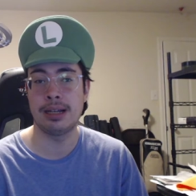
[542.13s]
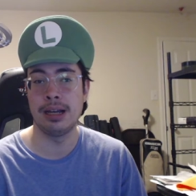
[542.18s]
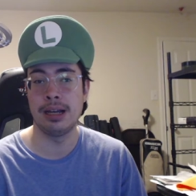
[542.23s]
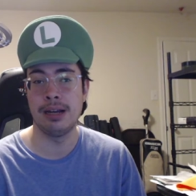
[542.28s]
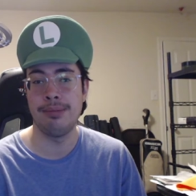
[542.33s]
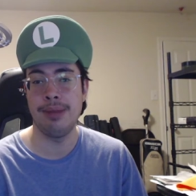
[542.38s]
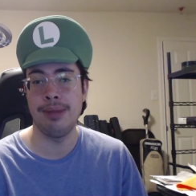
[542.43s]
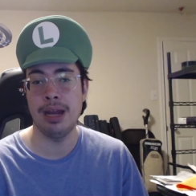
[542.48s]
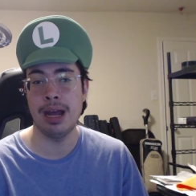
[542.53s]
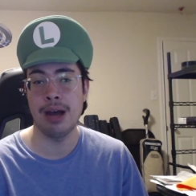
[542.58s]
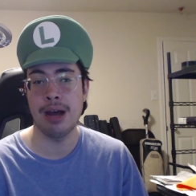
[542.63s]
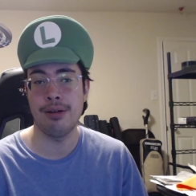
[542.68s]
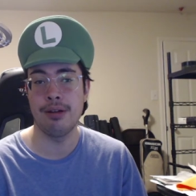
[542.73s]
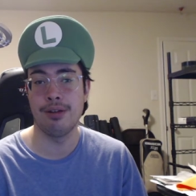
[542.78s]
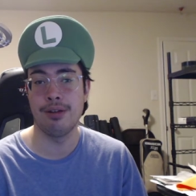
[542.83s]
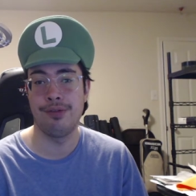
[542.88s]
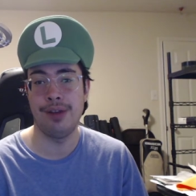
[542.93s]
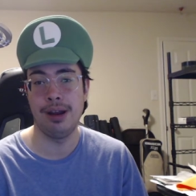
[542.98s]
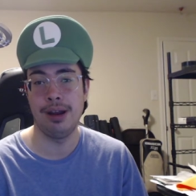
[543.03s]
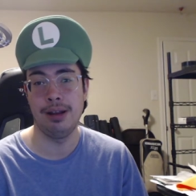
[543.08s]
to be how
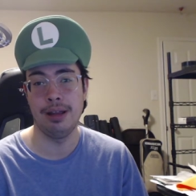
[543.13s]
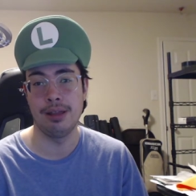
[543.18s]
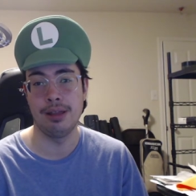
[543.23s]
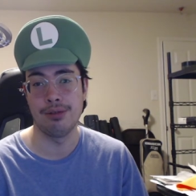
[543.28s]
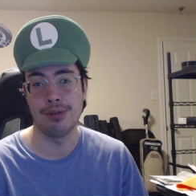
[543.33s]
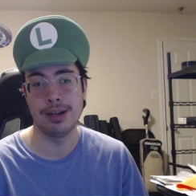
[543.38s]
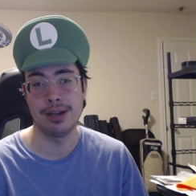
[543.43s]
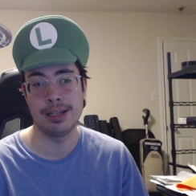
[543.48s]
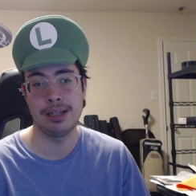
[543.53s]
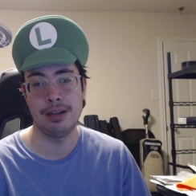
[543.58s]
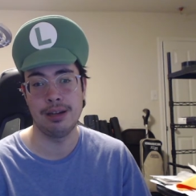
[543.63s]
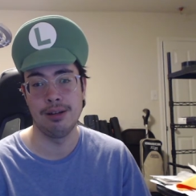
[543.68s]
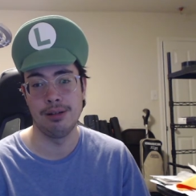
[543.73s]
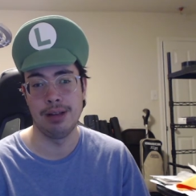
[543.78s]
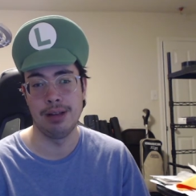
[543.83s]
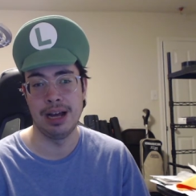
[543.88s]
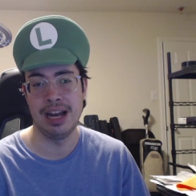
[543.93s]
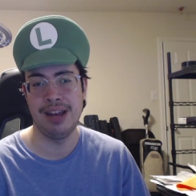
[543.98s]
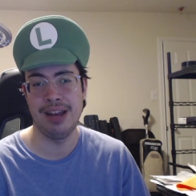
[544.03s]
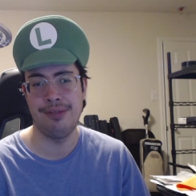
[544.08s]
you're feeling the rest of your
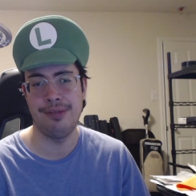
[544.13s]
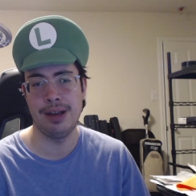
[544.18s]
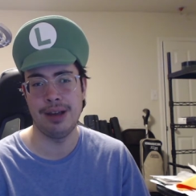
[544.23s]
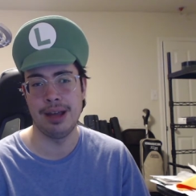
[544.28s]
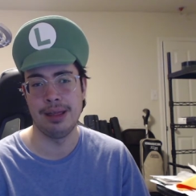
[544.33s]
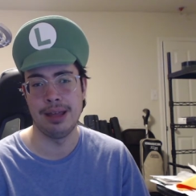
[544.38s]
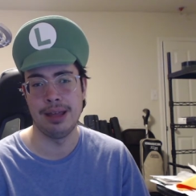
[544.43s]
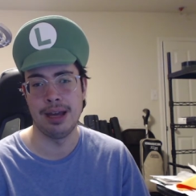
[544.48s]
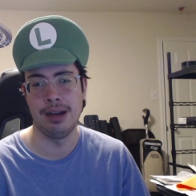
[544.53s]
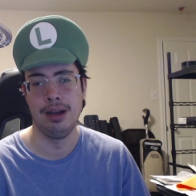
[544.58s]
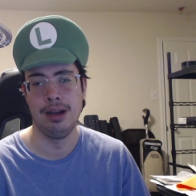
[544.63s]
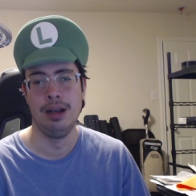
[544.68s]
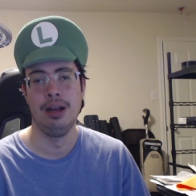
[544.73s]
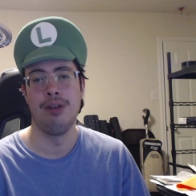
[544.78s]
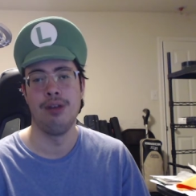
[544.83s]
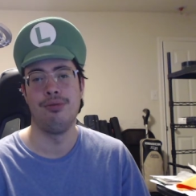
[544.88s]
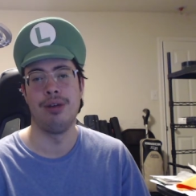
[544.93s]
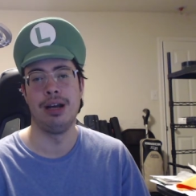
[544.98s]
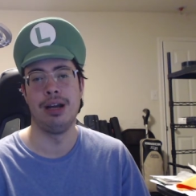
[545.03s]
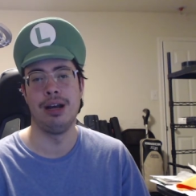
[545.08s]
life and then
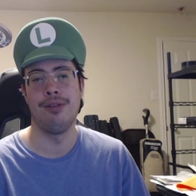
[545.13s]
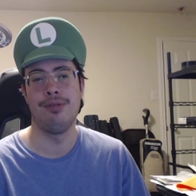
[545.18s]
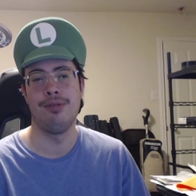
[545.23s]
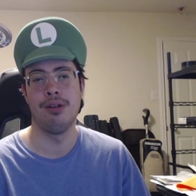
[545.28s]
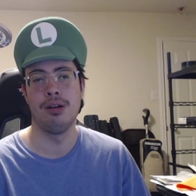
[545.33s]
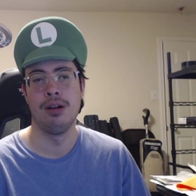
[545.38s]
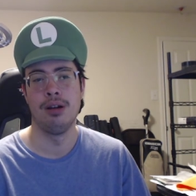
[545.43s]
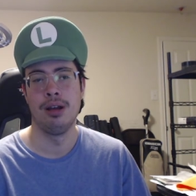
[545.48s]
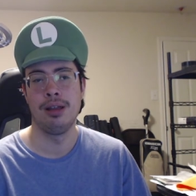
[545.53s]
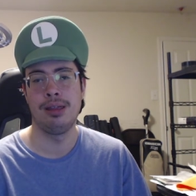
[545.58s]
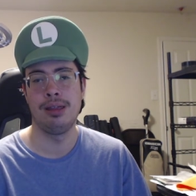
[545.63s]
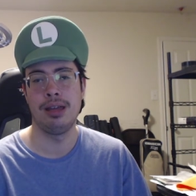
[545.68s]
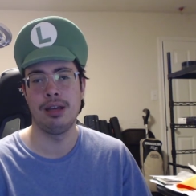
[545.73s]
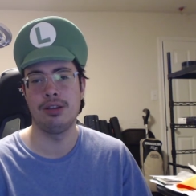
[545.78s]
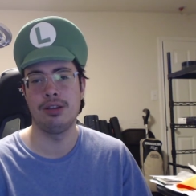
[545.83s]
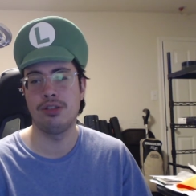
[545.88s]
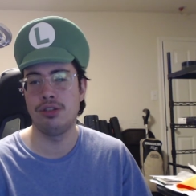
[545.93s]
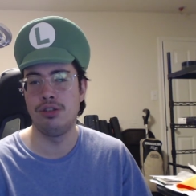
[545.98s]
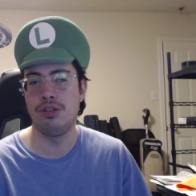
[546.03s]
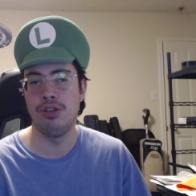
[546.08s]
whenever
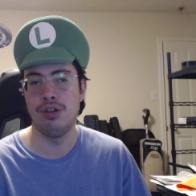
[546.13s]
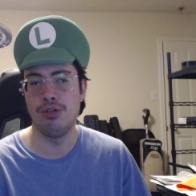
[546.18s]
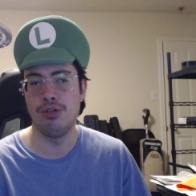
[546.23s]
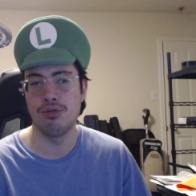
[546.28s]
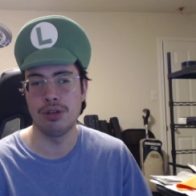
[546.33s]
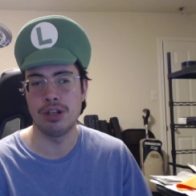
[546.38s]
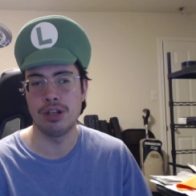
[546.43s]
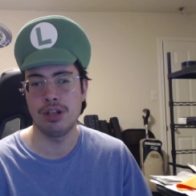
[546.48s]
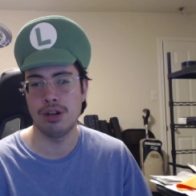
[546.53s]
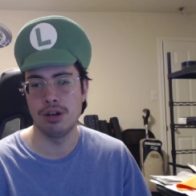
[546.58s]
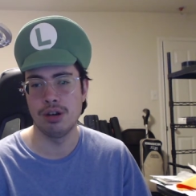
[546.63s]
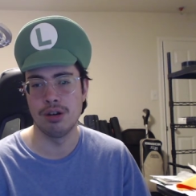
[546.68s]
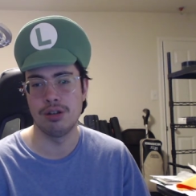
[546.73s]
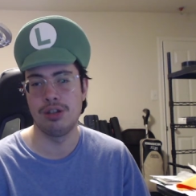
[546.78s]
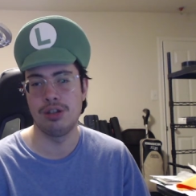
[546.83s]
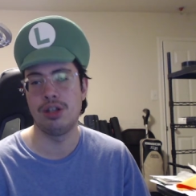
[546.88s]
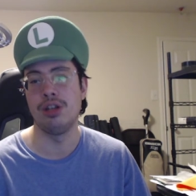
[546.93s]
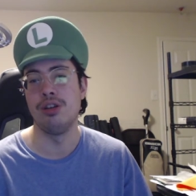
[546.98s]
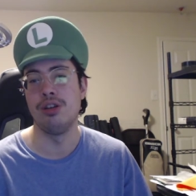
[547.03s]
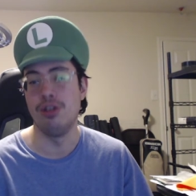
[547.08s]
things do return
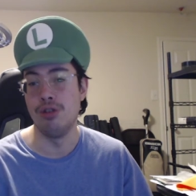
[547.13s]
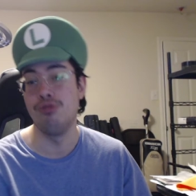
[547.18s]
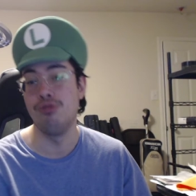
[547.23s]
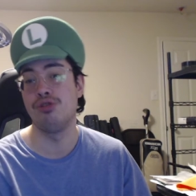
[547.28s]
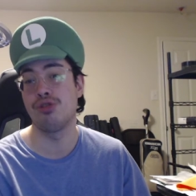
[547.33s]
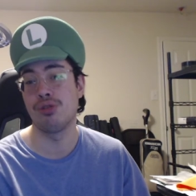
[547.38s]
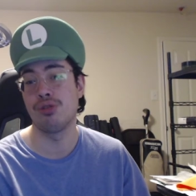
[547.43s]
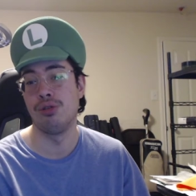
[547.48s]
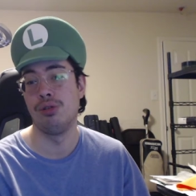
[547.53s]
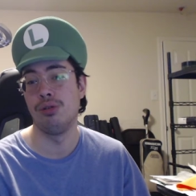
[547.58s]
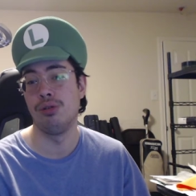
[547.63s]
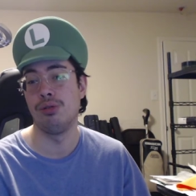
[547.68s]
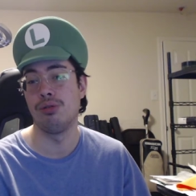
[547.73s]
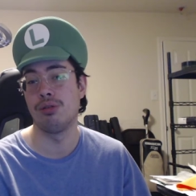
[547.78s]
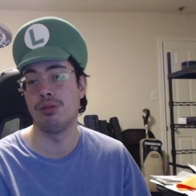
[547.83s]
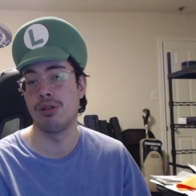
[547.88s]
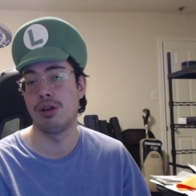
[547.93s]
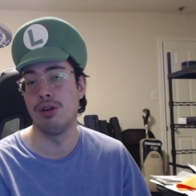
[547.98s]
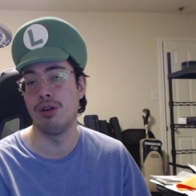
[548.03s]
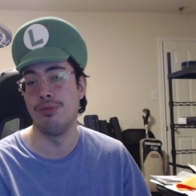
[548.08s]
to neutral
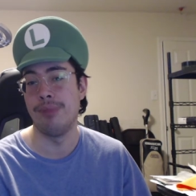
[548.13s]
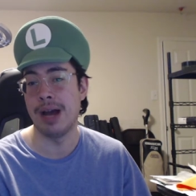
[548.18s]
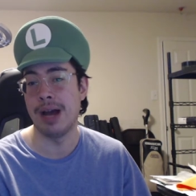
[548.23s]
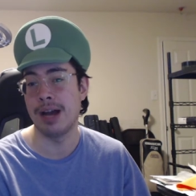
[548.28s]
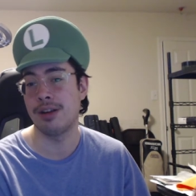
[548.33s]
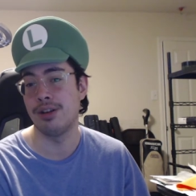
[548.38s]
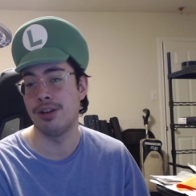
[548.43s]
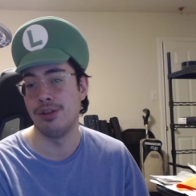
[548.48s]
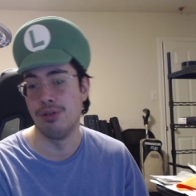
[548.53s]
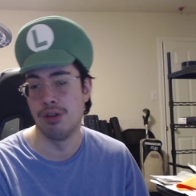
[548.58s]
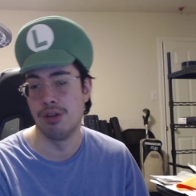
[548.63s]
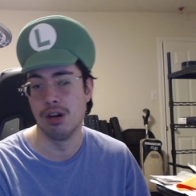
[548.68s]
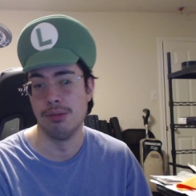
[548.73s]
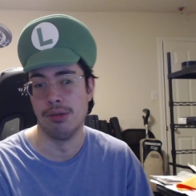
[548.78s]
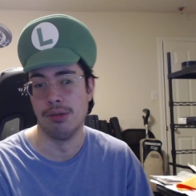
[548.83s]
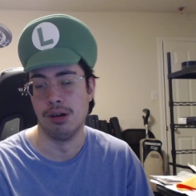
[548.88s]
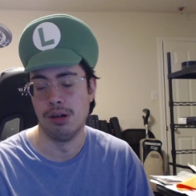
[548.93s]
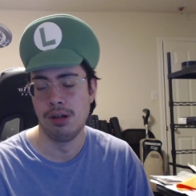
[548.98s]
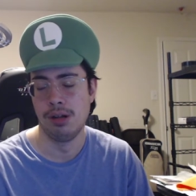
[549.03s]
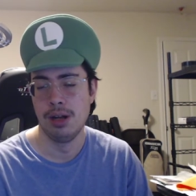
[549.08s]
or go back to
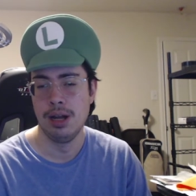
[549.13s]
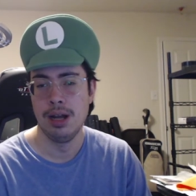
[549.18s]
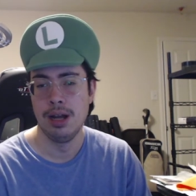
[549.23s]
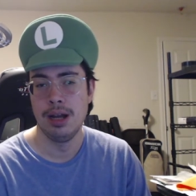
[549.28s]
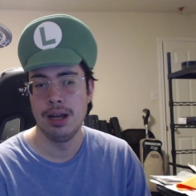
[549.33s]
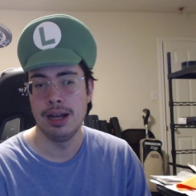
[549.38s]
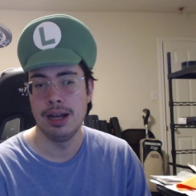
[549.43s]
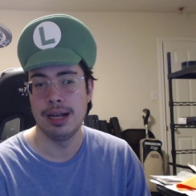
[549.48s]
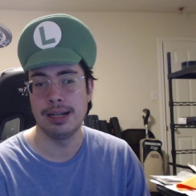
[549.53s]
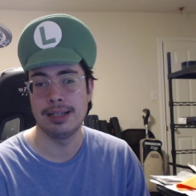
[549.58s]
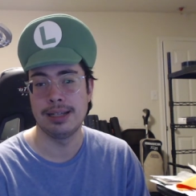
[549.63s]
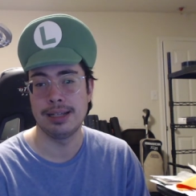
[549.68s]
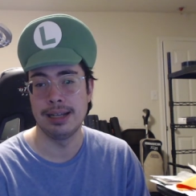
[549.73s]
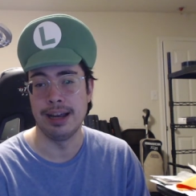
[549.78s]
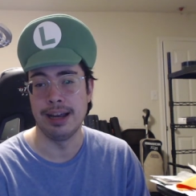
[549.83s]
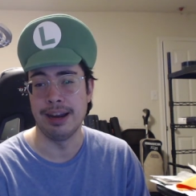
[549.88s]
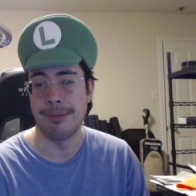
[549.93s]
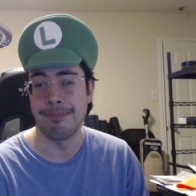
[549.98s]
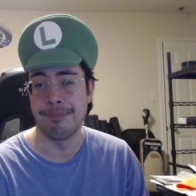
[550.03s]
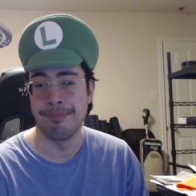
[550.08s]
normal it's
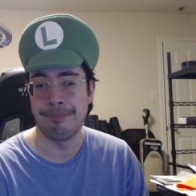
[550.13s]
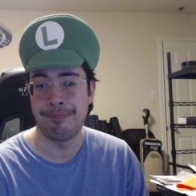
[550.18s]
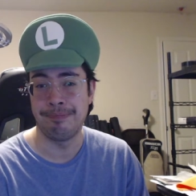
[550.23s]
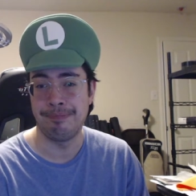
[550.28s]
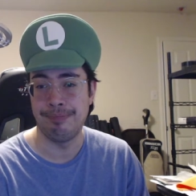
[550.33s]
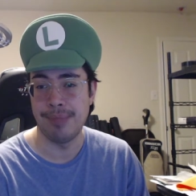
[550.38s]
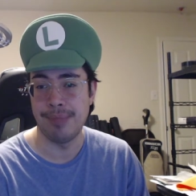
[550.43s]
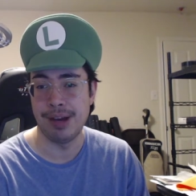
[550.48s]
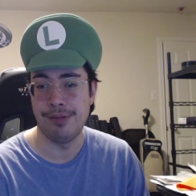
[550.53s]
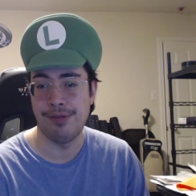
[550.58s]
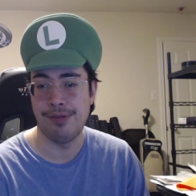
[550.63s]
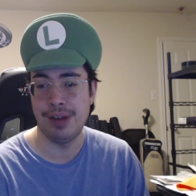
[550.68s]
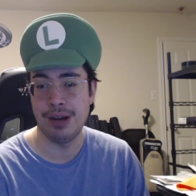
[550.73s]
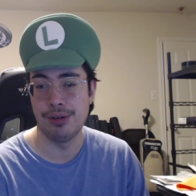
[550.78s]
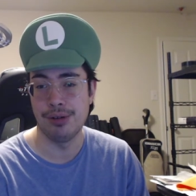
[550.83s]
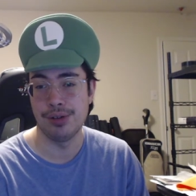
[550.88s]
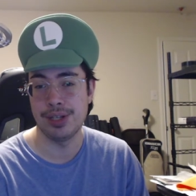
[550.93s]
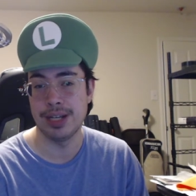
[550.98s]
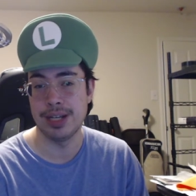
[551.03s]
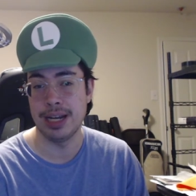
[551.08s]
like it
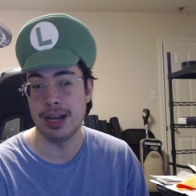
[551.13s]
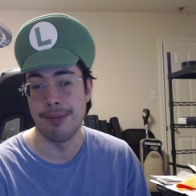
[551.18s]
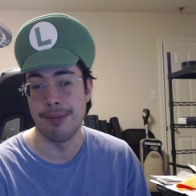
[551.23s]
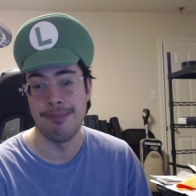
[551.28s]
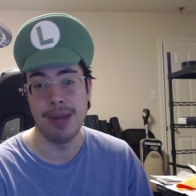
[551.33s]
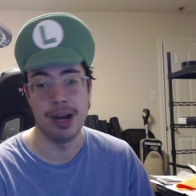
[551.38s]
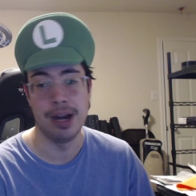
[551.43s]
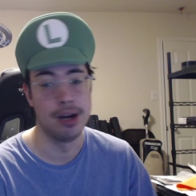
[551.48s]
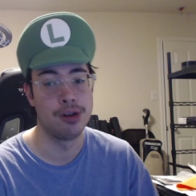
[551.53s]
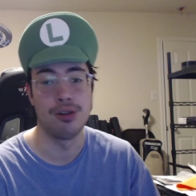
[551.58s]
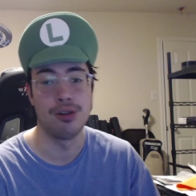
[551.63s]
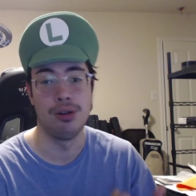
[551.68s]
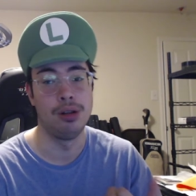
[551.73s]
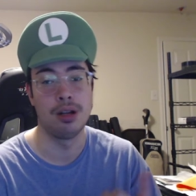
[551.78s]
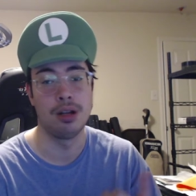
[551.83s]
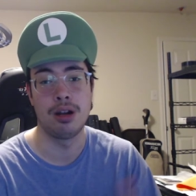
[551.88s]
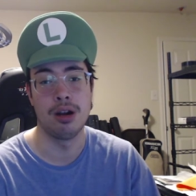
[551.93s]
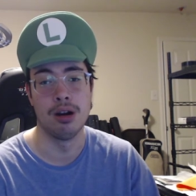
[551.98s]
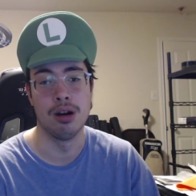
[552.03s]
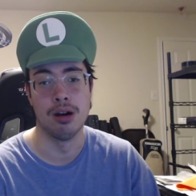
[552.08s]
feels like a miracle
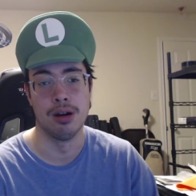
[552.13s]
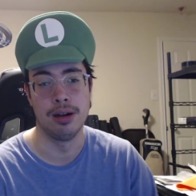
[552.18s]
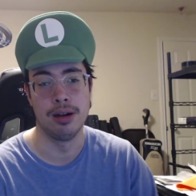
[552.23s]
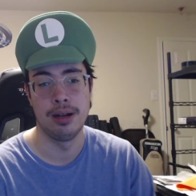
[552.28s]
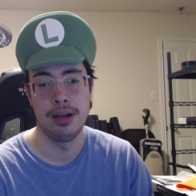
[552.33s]
occurred